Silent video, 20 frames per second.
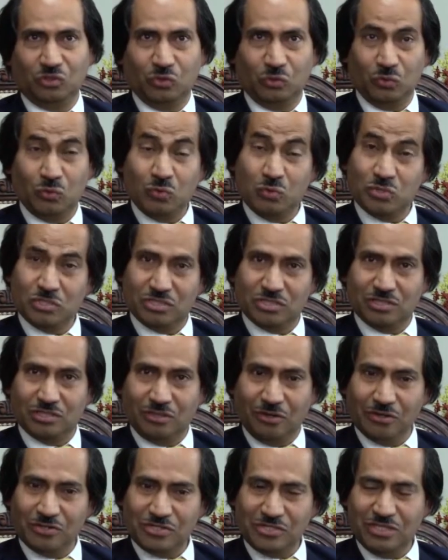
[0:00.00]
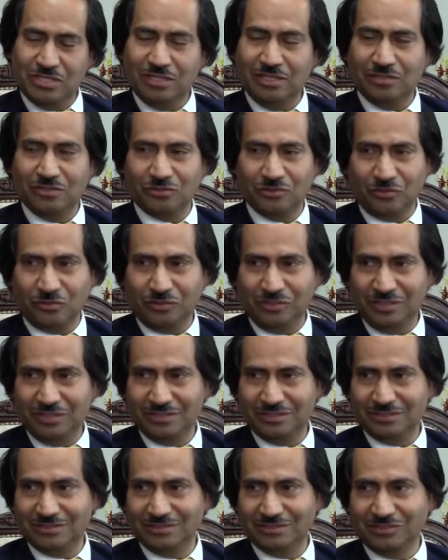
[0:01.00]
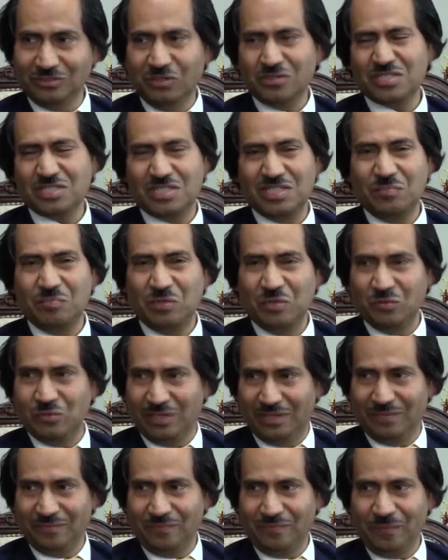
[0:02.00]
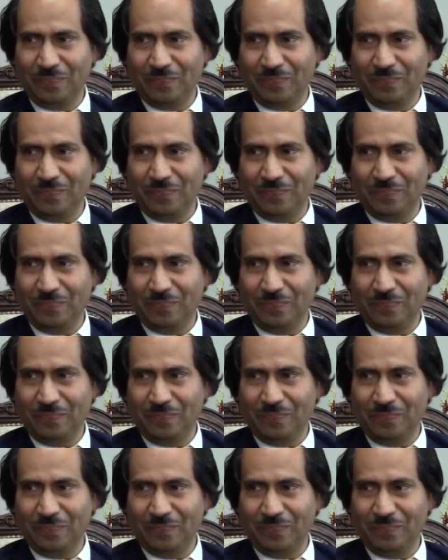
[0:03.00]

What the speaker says: to do tossing and turning, not sleeping well.